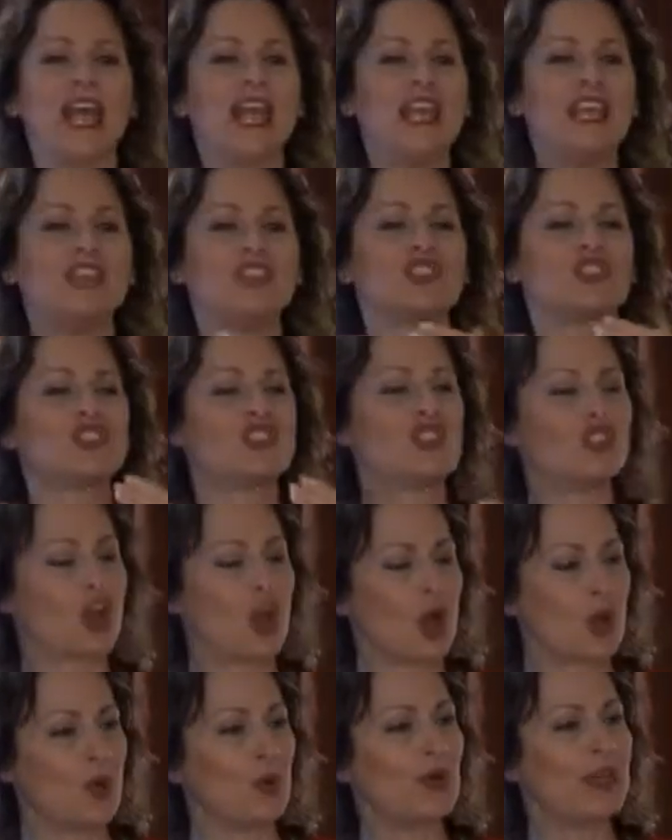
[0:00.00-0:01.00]
It is
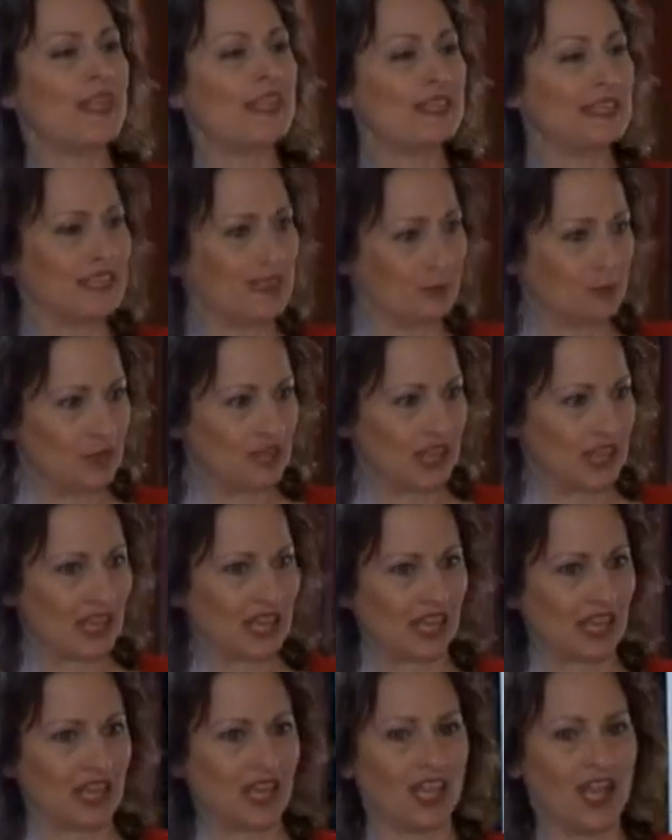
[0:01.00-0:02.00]
so
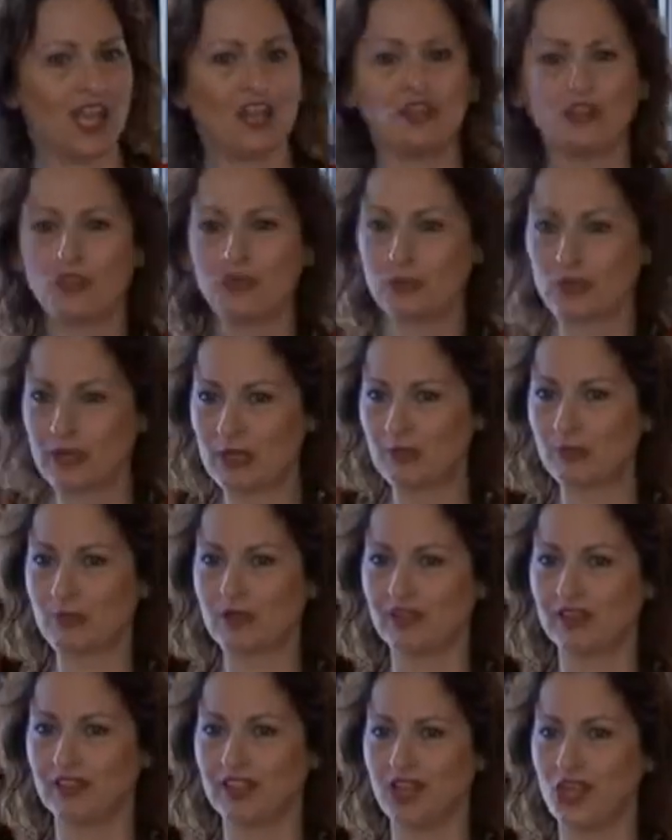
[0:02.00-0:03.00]
intimidating to
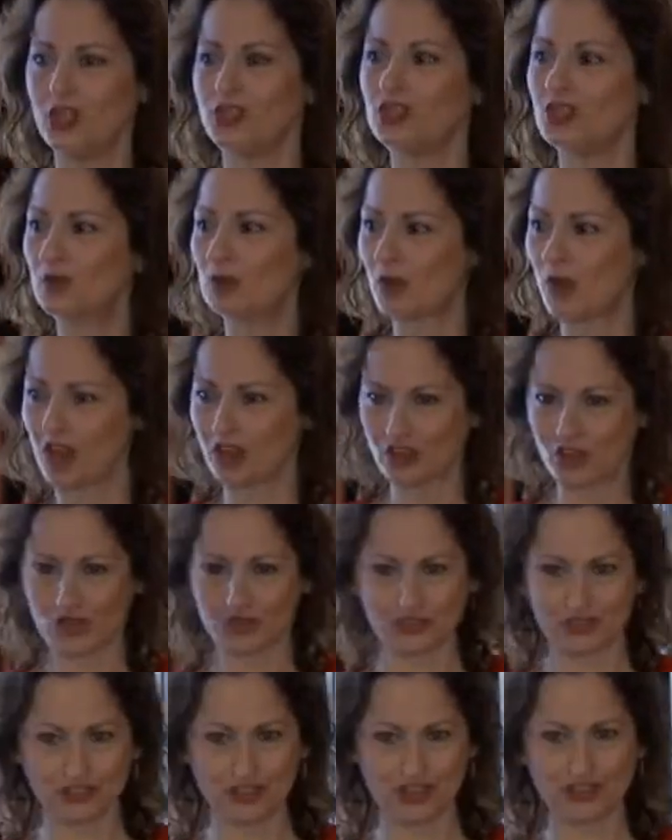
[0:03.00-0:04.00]
people to walk
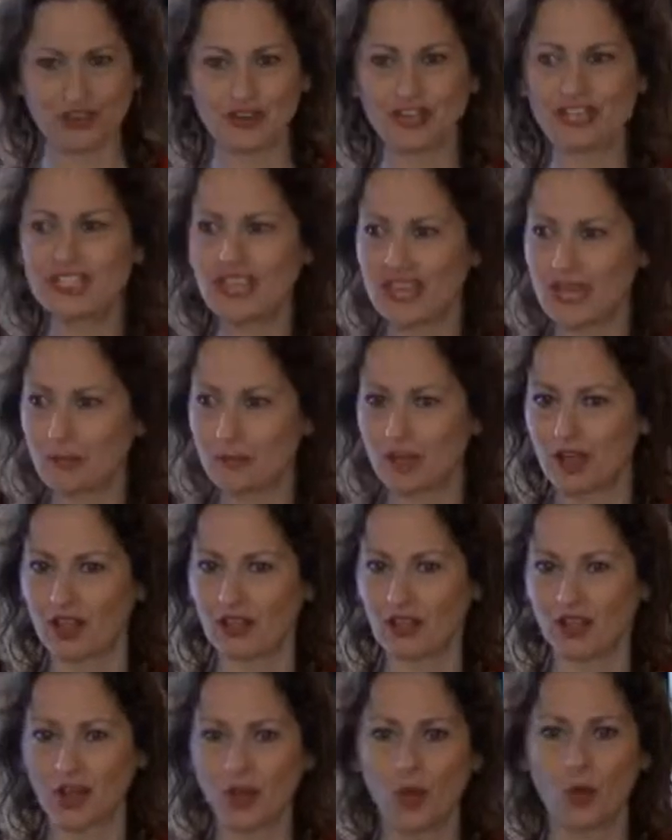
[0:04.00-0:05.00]
over to your
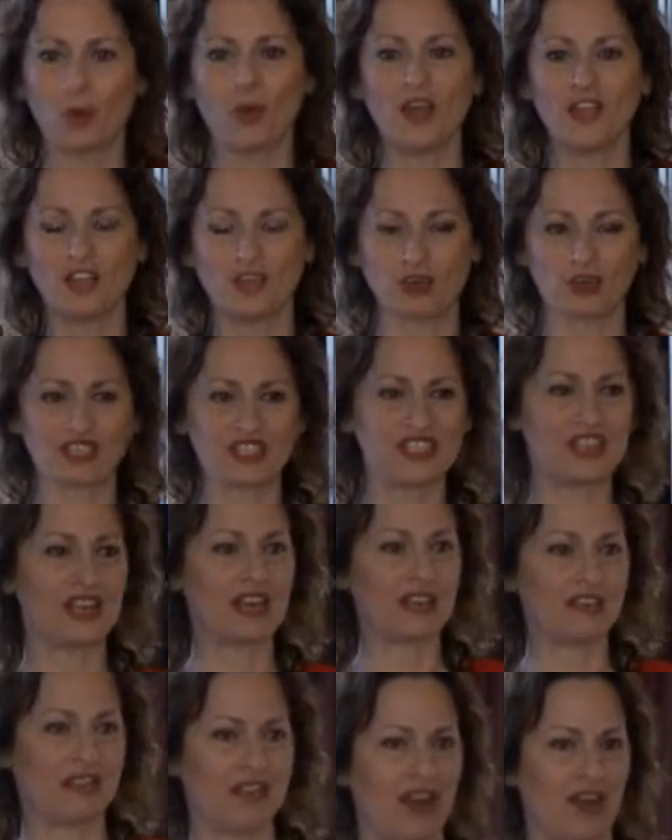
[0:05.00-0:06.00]
table when you're
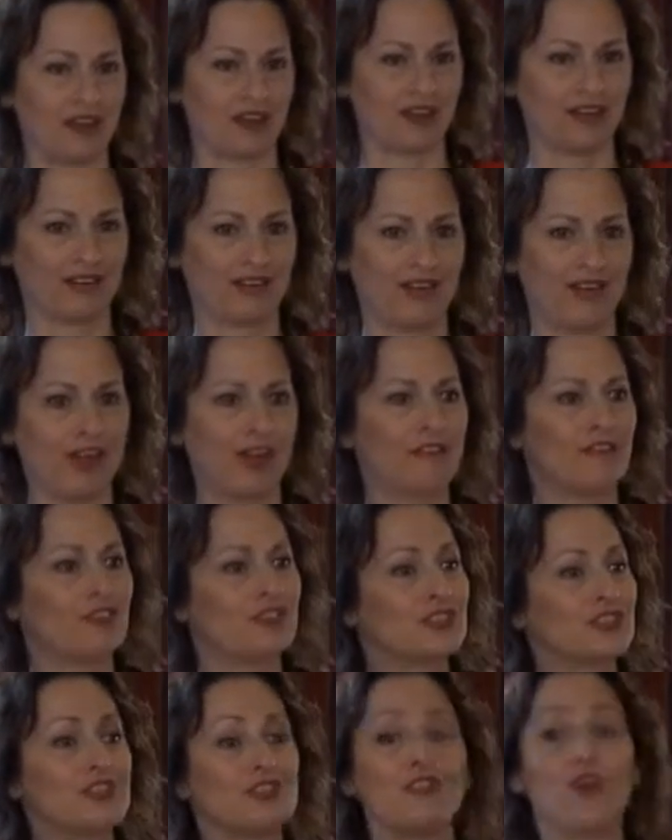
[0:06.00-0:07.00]
sitting there.
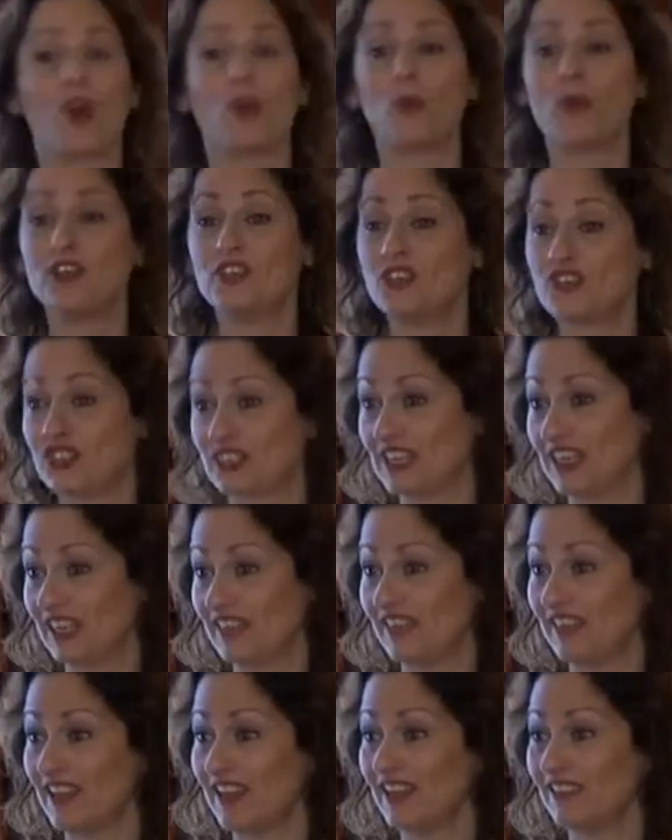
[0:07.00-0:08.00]
First of all, when you're
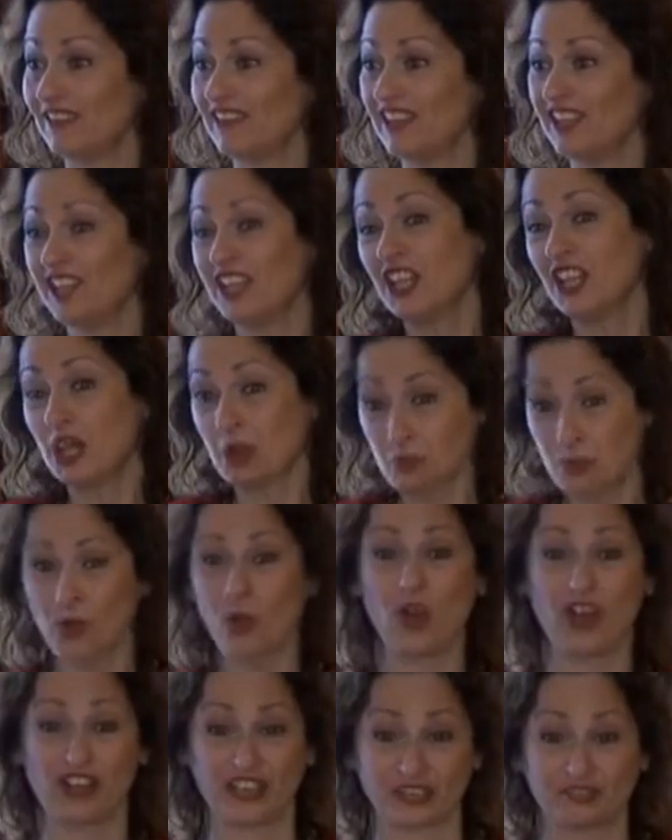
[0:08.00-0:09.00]
sitting there, you look
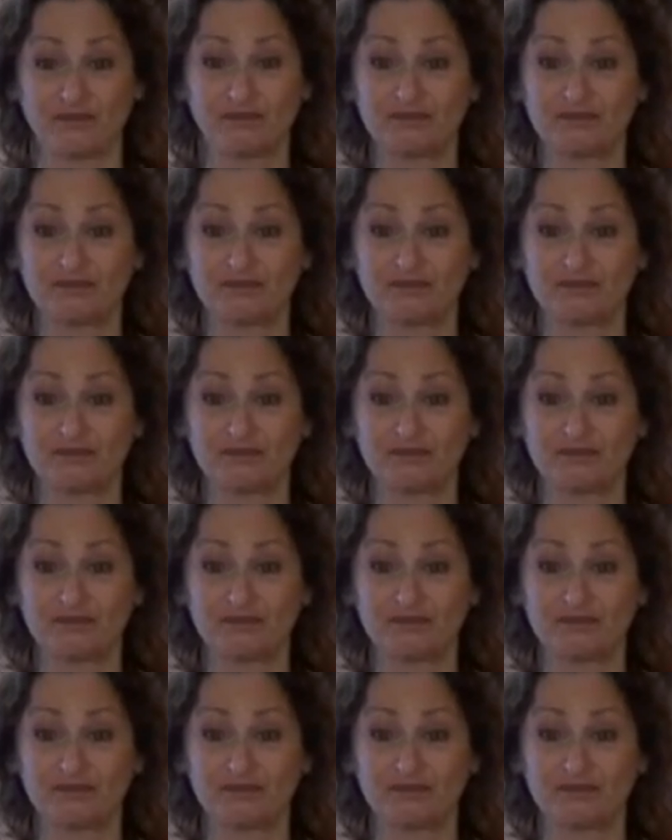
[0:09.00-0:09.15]
bored.